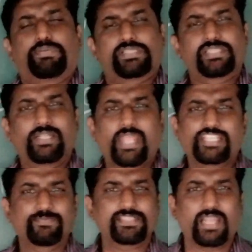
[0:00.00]

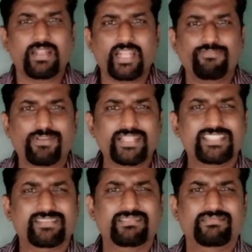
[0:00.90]
Percentage means 100 for
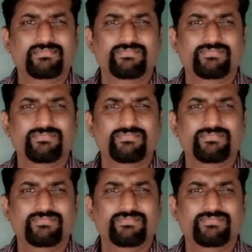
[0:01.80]
us.